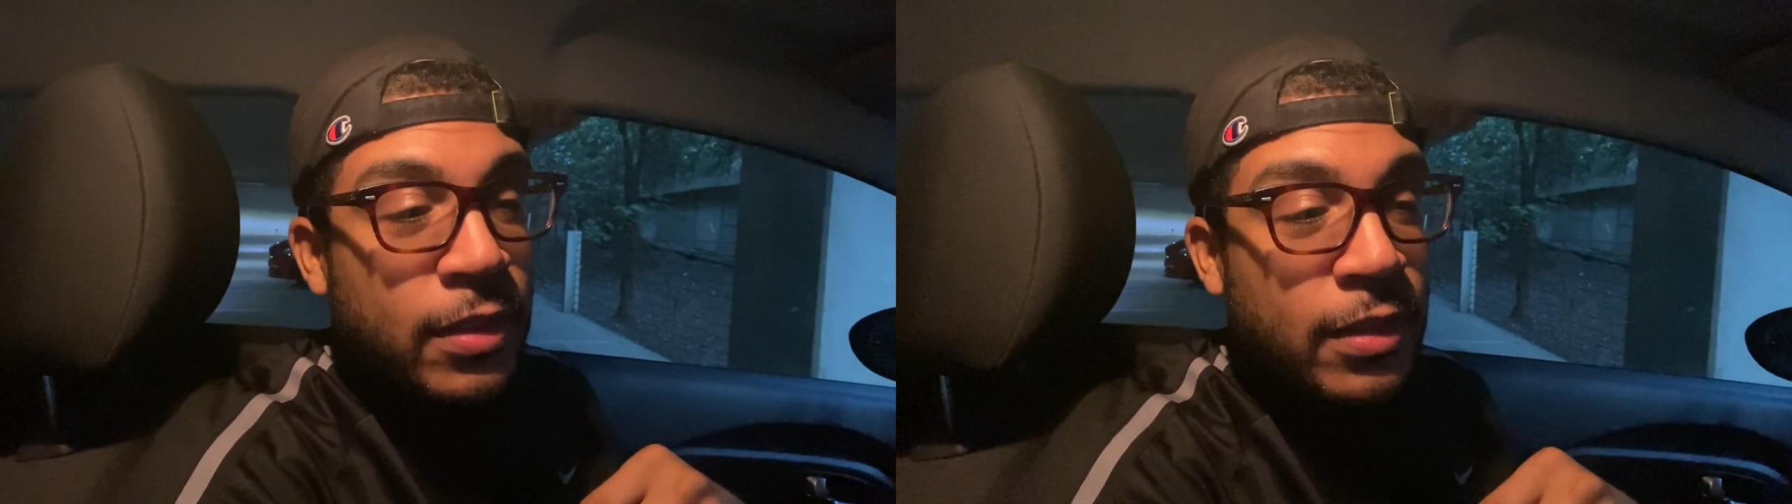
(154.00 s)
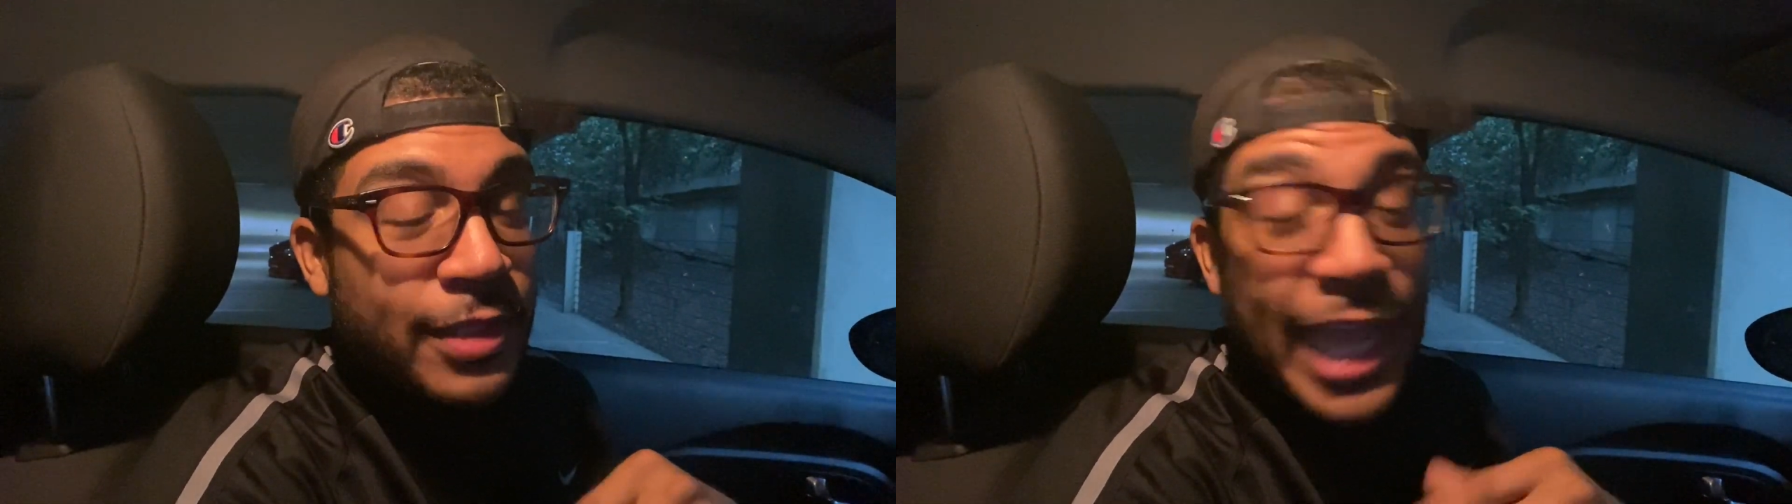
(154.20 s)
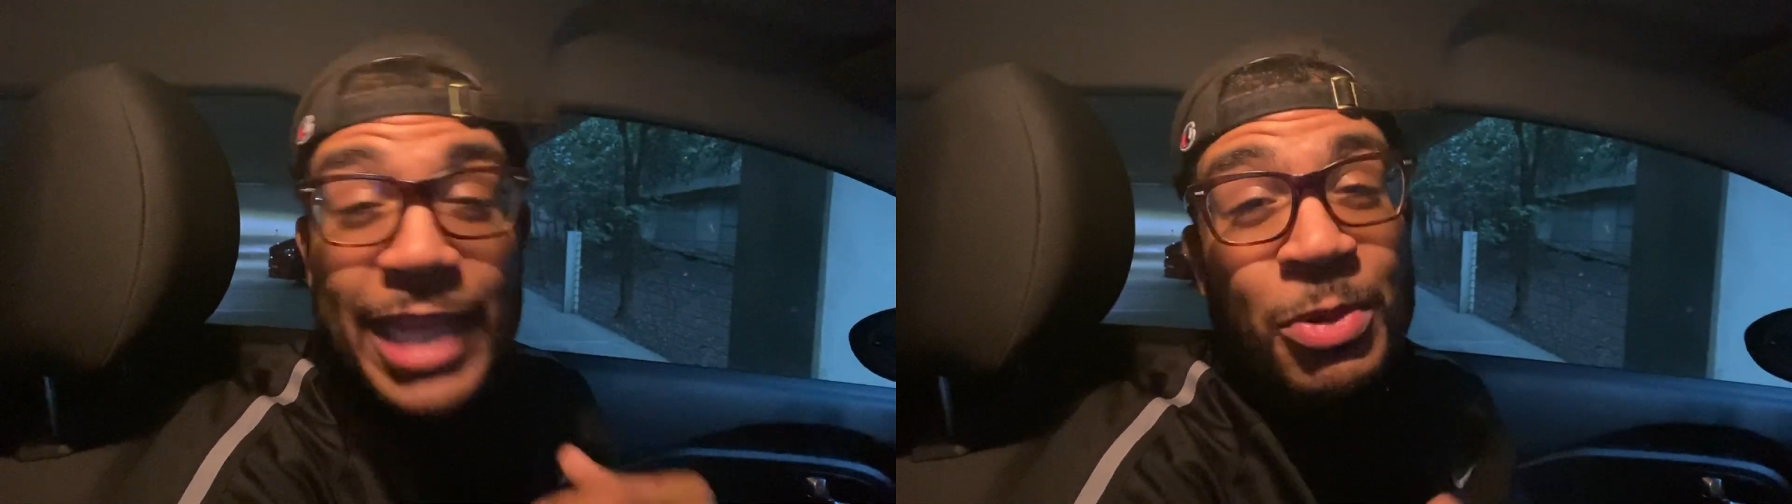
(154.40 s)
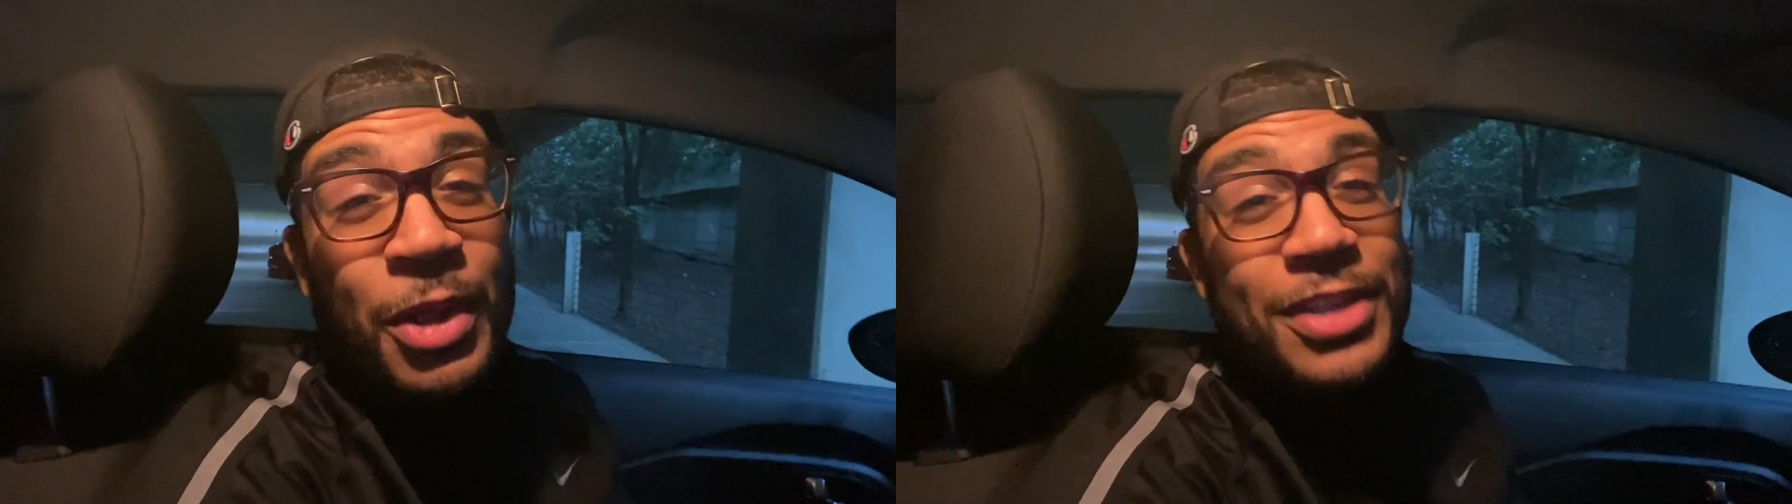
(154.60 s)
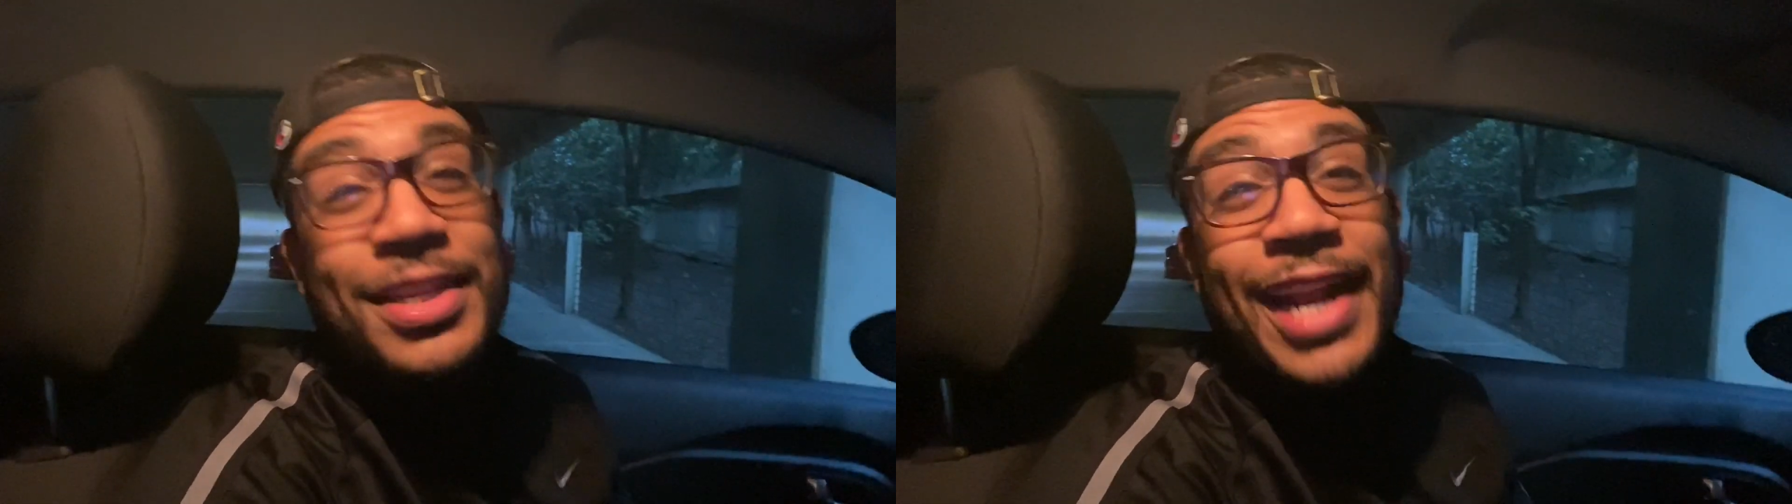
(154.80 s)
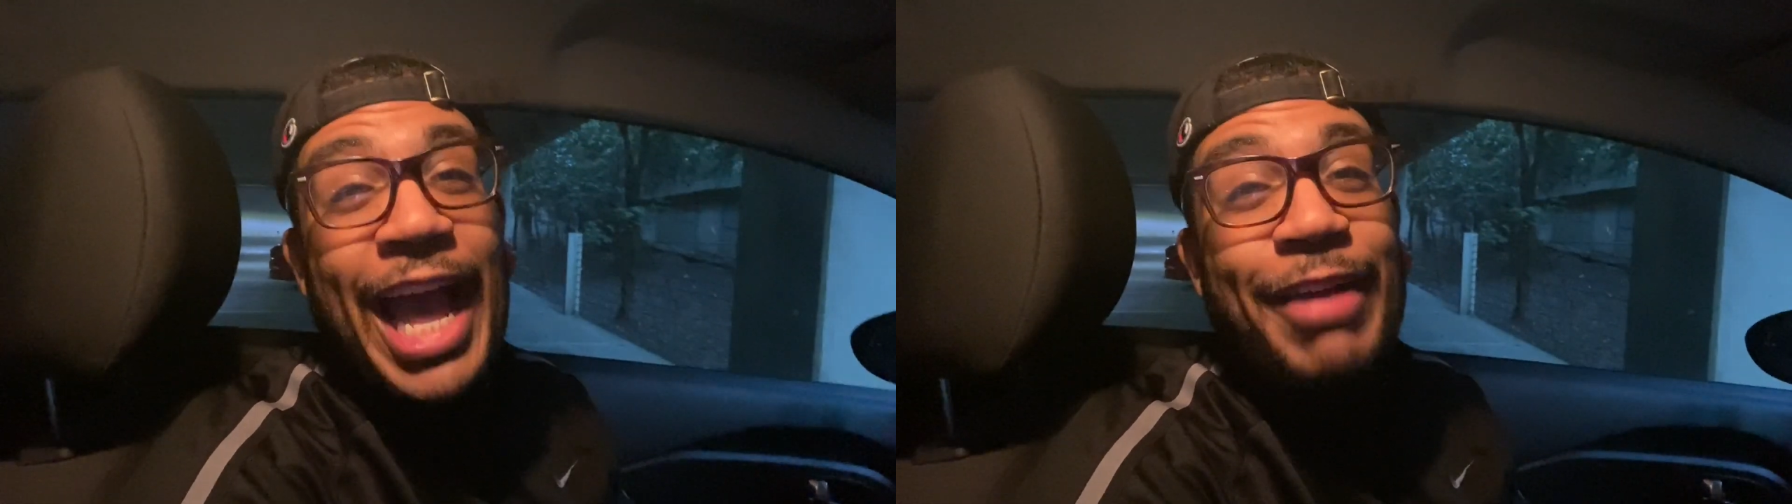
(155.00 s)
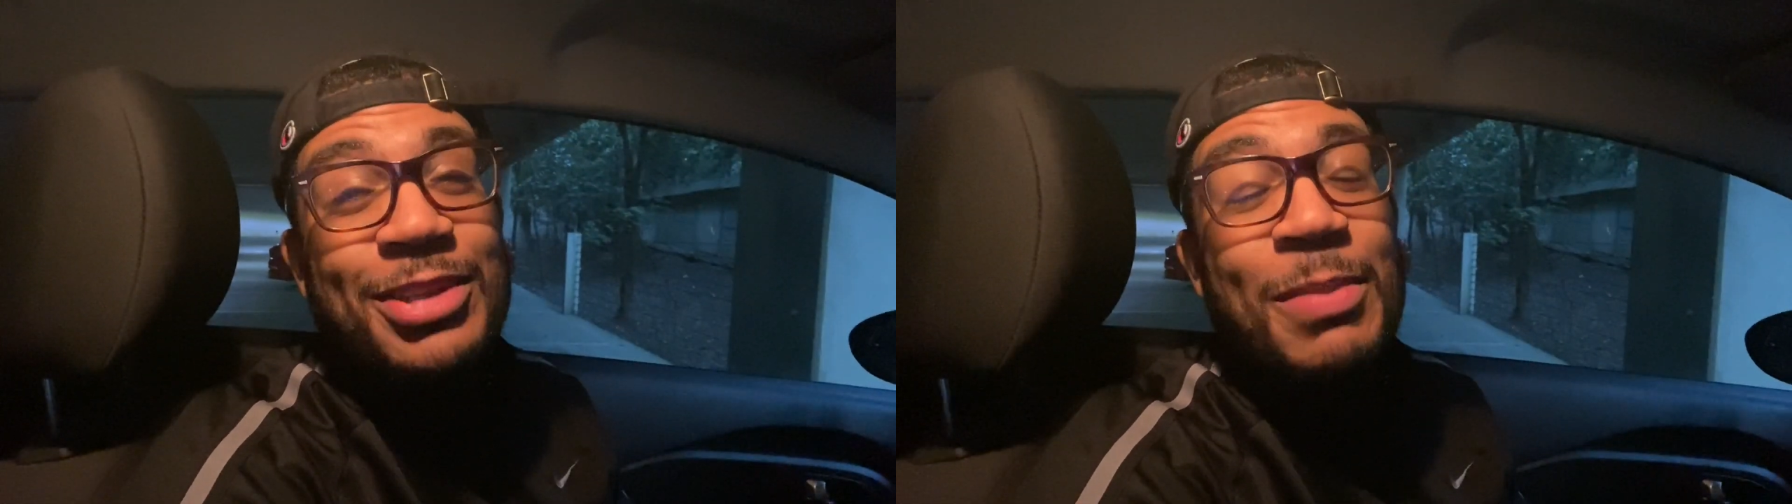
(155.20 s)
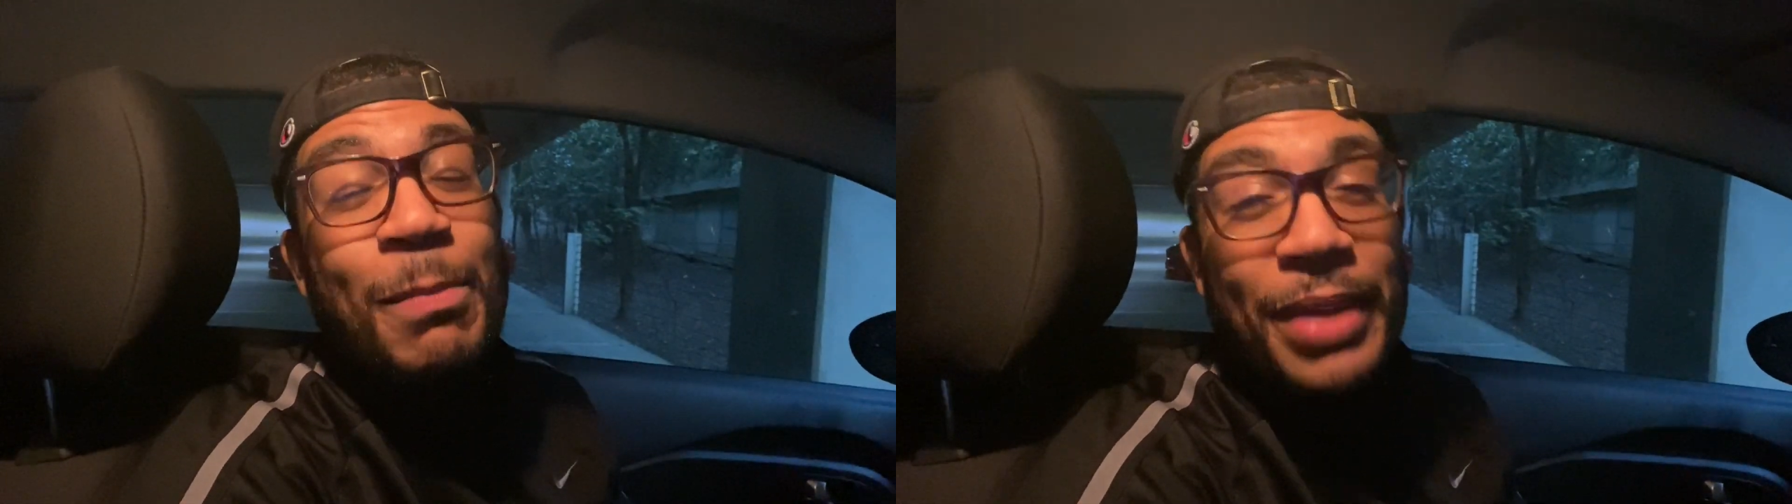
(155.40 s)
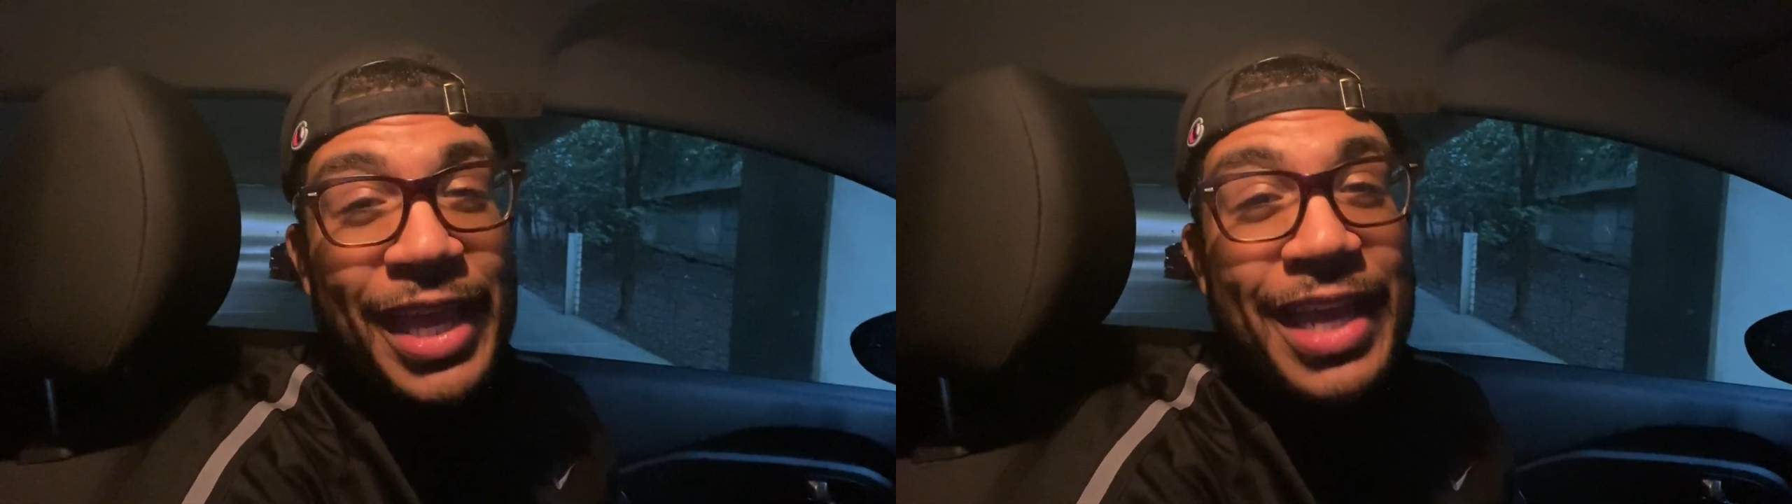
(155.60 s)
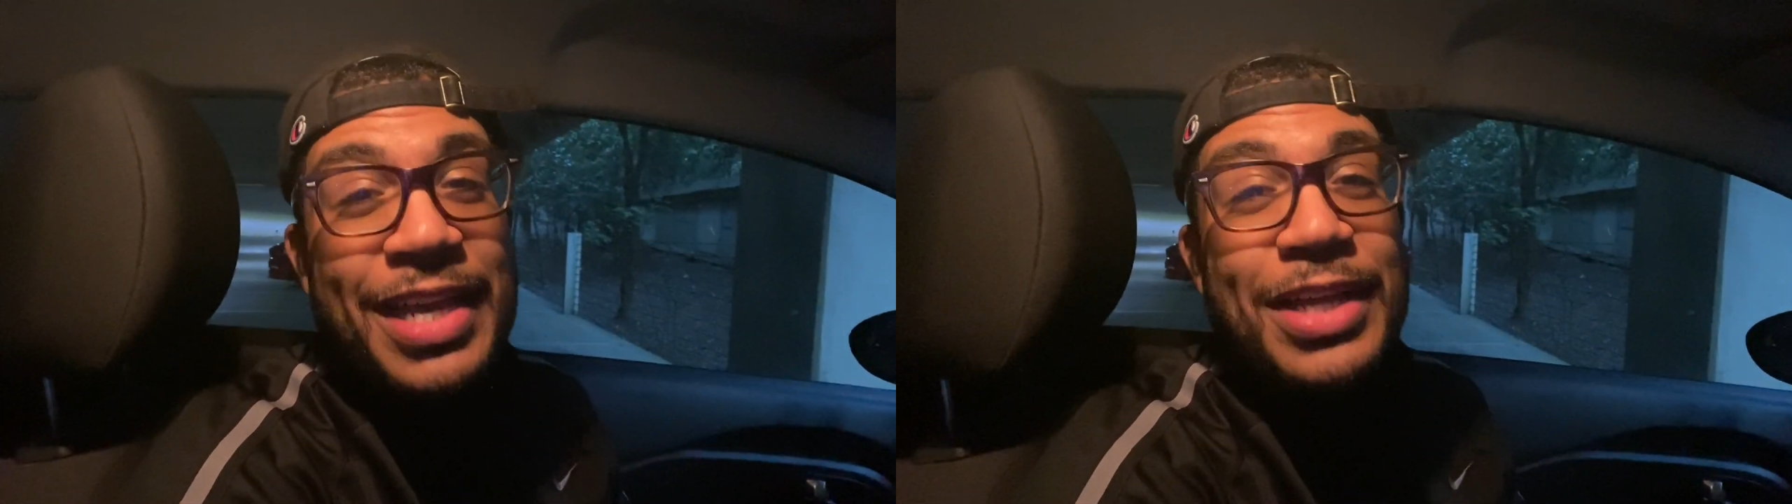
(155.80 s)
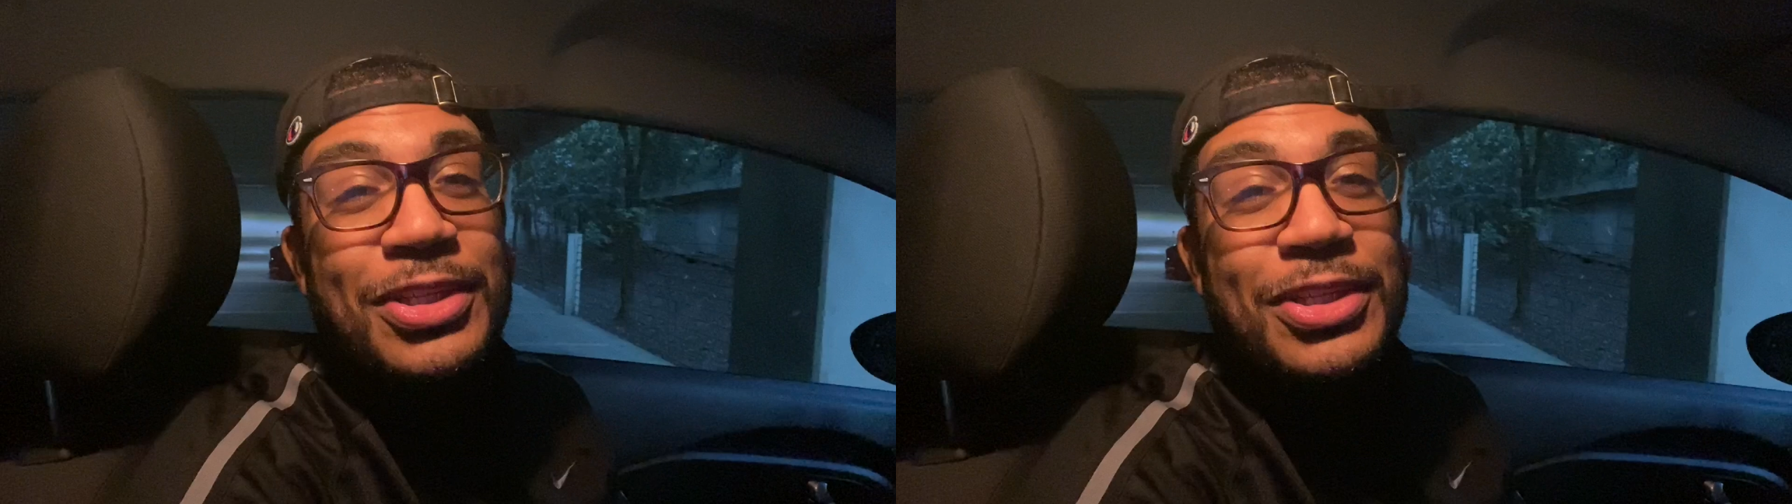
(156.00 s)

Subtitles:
Desmond Ridder is going to have some big